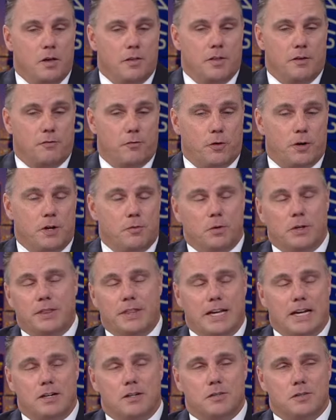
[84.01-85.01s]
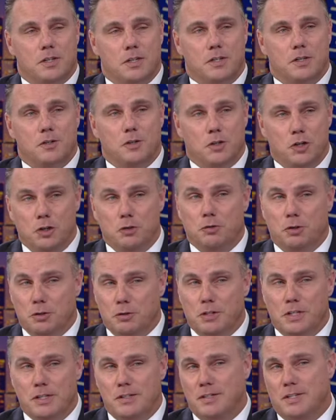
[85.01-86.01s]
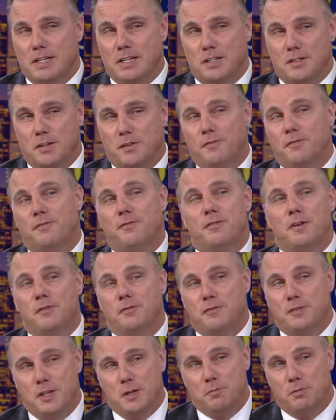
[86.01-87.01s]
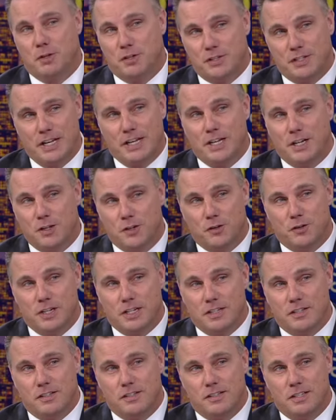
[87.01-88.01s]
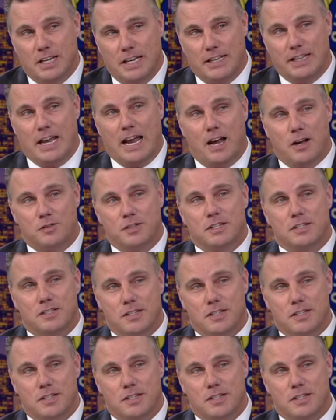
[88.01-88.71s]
The 41,000 new units is a 50% increase in the housing